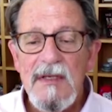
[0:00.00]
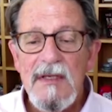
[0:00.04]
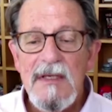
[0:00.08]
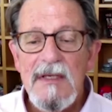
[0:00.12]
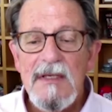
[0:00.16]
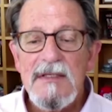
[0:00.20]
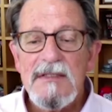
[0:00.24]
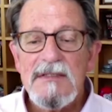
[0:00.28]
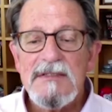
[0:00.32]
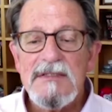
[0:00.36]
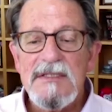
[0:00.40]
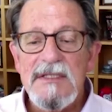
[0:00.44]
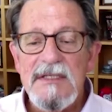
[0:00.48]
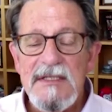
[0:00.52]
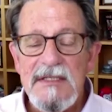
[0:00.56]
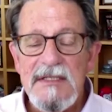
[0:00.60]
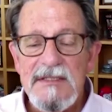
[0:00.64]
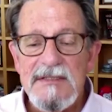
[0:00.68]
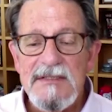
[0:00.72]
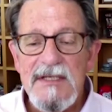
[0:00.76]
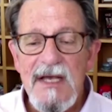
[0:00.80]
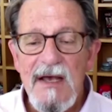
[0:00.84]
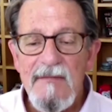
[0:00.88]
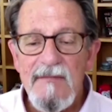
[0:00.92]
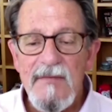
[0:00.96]

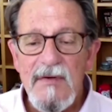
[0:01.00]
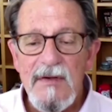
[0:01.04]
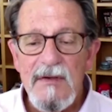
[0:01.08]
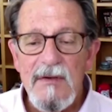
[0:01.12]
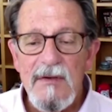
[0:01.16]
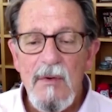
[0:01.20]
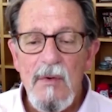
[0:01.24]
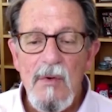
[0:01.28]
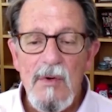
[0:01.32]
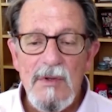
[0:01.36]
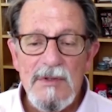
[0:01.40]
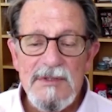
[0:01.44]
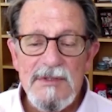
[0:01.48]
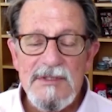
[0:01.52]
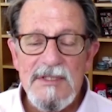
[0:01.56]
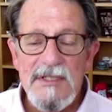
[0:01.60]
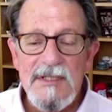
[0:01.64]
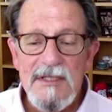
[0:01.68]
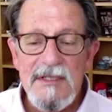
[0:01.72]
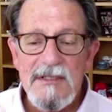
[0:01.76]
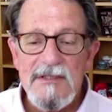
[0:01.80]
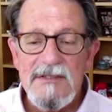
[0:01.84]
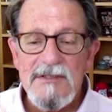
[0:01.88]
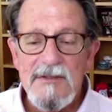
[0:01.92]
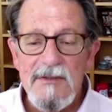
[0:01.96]
CD7 or
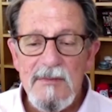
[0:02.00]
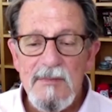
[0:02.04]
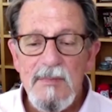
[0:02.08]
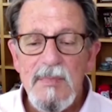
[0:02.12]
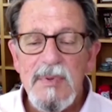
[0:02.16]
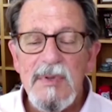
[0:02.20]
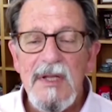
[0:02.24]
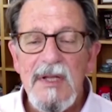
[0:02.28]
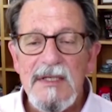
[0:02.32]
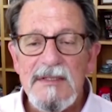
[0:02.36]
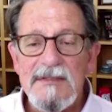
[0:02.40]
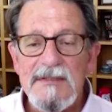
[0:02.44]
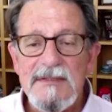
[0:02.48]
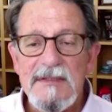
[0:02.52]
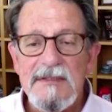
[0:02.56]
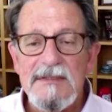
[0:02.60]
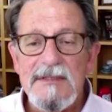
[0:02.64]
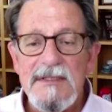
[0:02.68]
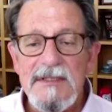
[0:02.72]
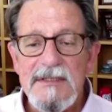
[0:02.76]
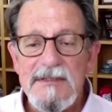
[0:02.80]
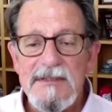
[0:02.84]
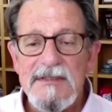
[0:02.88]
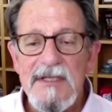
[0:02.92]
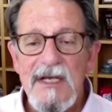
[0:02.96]
CD2 plus the
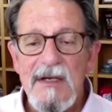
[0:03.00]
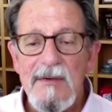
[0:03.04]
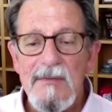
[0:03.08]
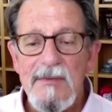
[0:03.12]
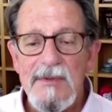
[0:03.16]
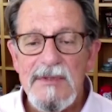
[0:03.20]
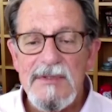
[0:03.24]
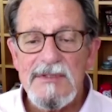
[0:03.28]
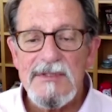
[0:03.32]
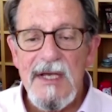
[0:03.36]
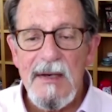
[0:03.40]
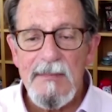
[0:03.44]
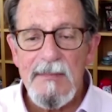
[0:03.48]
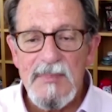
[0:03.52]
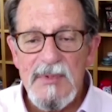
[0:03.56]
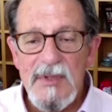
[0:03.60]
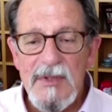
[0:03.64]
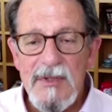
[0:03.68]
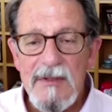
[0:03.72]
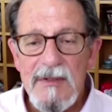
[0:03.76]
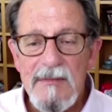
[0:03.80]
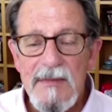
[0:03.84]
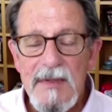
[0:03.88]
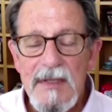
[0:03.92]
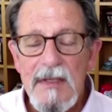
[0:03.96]
T cell
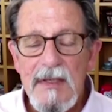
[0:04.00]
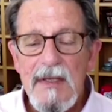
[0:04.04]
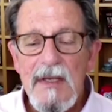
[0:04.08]
receptor